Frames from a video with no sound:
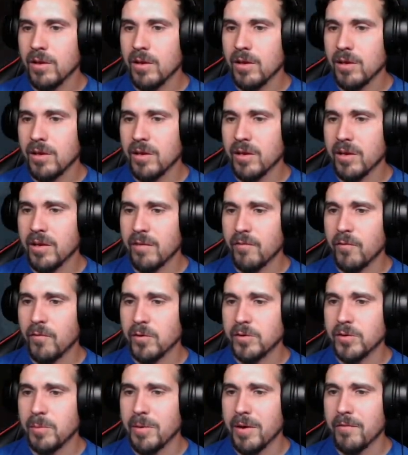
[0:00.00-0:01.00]
Oh, I feel
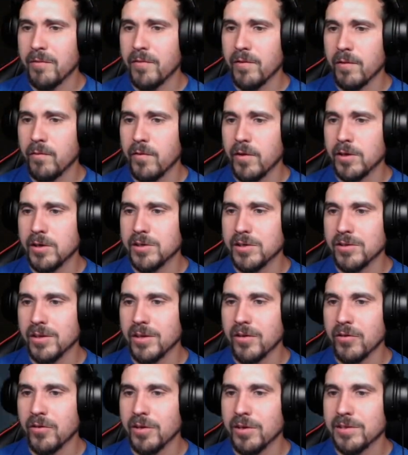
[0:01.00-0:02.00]
so bad for the fishes. Look
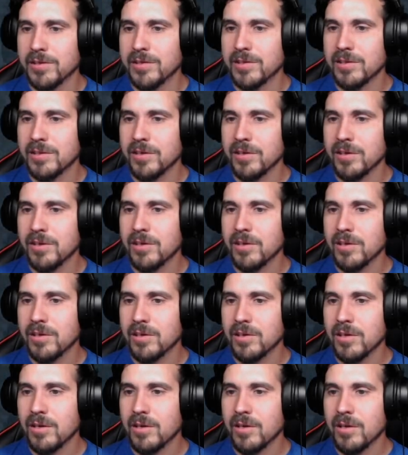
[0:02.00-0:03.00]
at this.
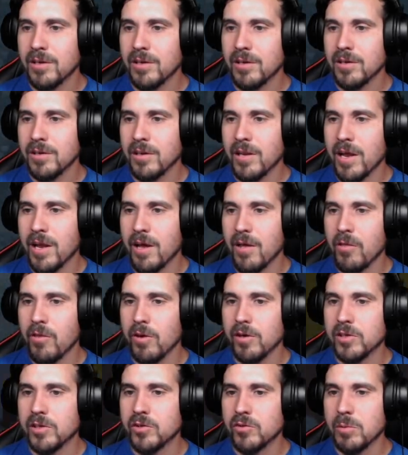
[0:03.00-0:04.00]
Now
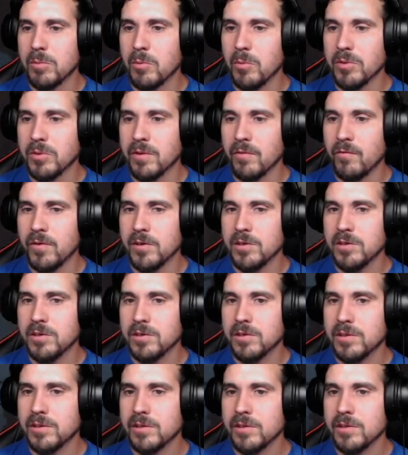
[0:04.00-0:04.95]
they're swimming with the fishes.